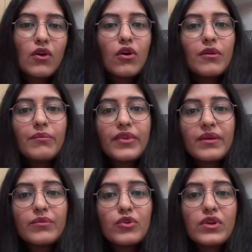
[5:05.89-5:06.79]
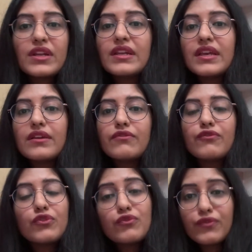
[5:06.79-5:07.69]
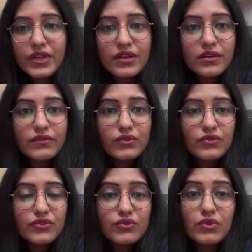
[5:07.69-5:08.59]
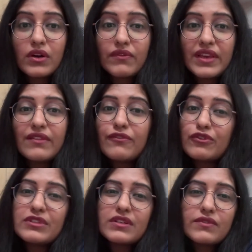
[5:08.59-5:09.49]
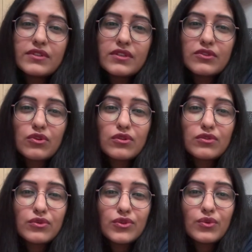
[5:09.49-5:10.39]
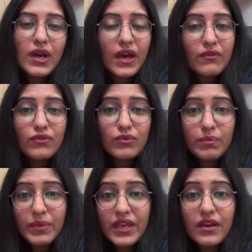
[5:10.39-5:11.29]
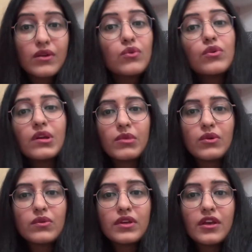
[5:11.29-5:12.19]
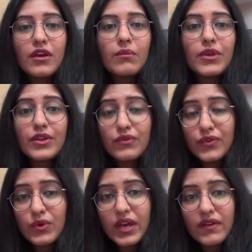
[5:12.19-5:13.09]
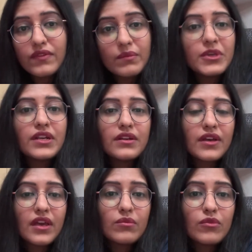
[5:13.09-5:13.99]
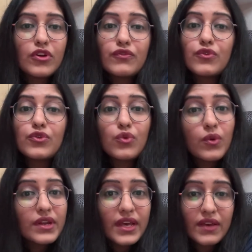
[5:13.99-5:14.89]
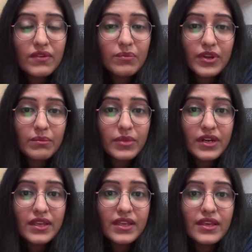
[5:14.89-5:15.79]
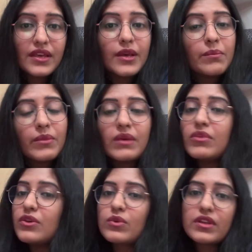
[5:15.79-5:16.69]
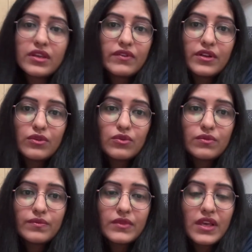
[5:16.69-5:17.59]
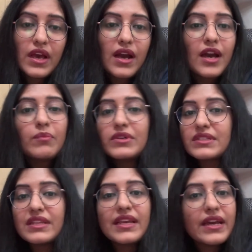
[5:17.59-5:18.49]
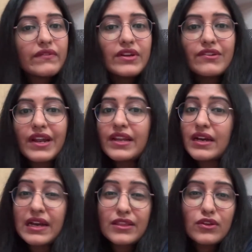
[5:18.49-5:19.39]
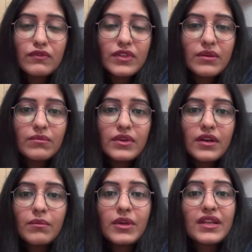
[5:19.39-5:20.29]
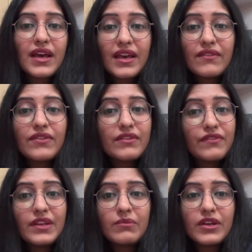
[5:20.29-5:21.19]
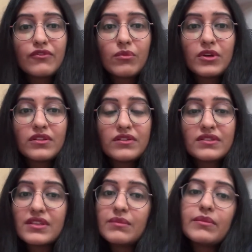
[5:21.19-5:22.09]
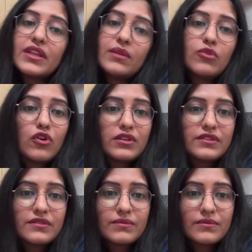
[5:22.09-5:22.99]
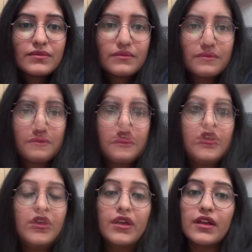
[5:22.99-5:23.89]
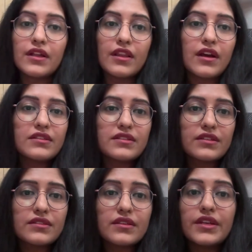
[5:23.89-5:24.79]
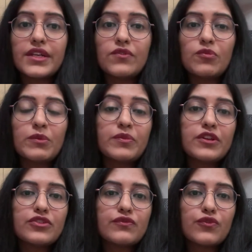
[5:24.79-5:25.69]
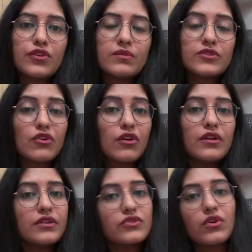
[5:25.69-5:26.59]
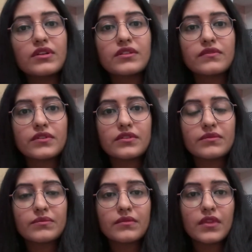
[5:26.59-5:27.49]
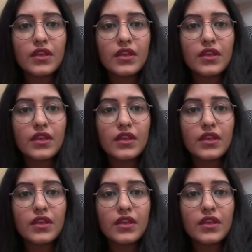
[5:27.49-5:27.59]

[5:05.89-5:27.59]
On Prem, you can take few free interviews to avail full services, although you have to pay a good amount. But if you have limited time or if you don't have a prep buddy, maybe you can give it a go. I personally haven't tried either of them, but I have read feedback from others in many blogs. Last is interview preparation forums or Discord servers.